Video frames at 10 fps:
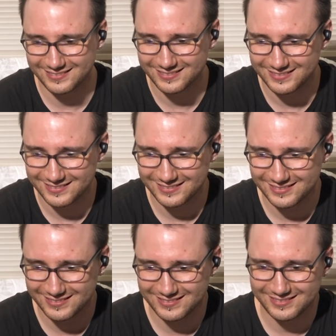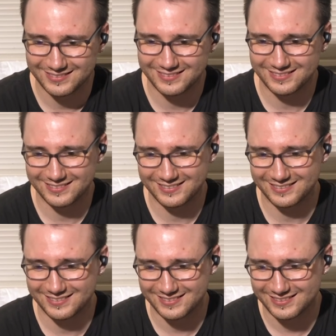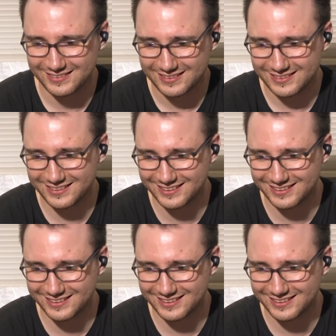This person isn't speaking.